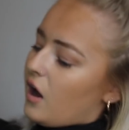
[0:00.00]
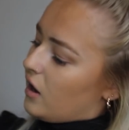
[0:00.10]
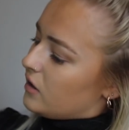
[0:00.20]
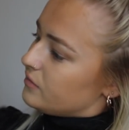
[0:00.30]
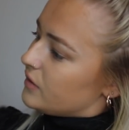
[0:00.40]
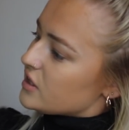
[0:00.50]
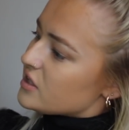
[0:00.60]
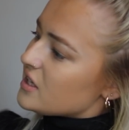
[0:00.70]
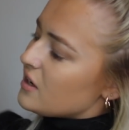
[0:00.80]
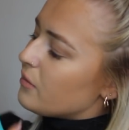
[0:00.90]
It's
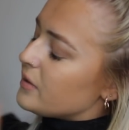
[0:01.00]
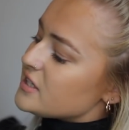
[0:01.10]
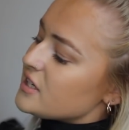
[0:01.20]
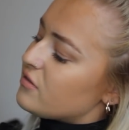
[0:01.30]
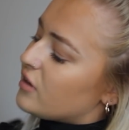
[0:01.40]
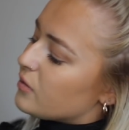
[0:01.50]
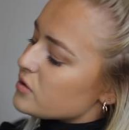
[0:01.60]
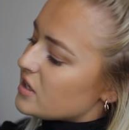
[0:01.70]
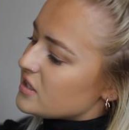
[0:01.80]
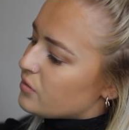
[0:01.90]
just a little bit different.
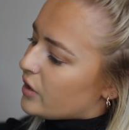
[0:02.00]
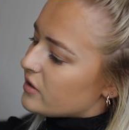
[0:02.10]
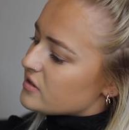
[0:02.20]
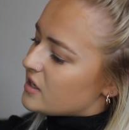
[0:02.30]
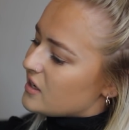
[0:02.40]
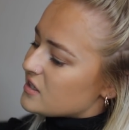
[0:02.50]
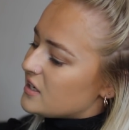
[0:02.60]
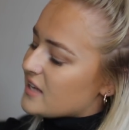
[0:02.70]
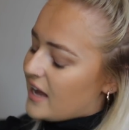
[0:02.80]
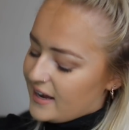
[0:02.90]
What size did we get this in? A
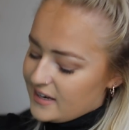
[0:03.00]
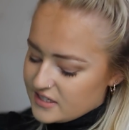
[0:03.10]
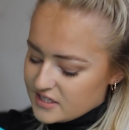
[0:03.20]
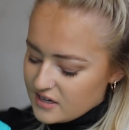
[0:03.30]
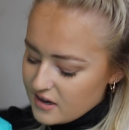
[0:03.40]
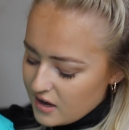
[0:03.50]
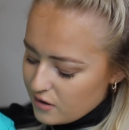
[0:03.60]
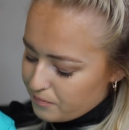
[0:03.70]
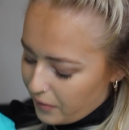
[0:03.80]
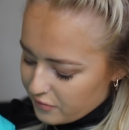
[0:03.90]
size 8.
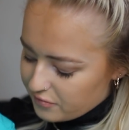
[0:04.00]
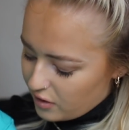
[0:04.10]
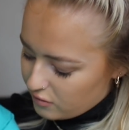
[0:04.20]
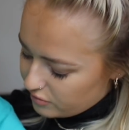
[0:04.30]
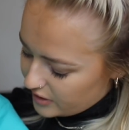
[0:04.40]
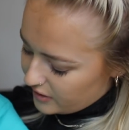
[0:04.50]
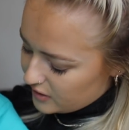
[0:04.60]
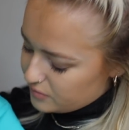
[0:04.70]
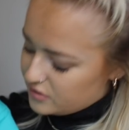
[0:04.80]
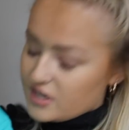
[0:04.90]
Perfect, really
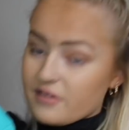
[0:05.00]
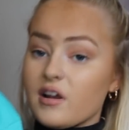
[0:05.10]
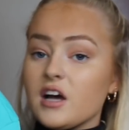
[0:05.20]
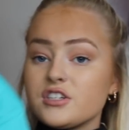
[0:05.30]
nice material. I